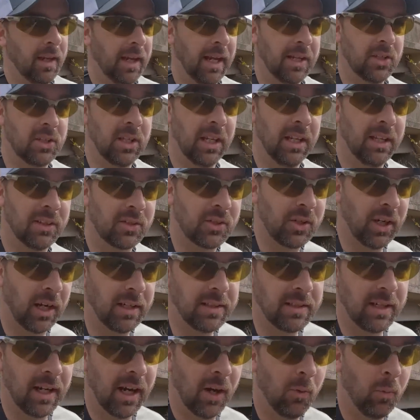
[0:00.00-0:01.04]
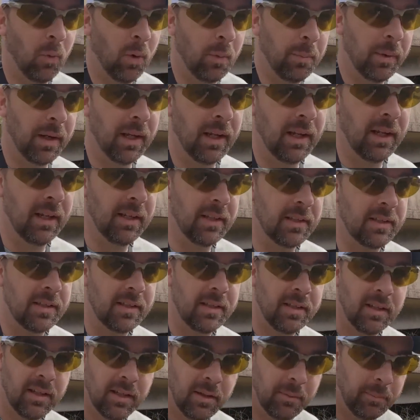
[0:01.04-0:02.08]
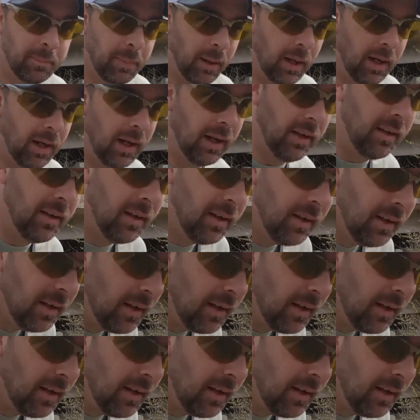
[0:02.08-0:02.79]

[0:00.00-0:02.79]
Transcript: It is crazy how warm it is, but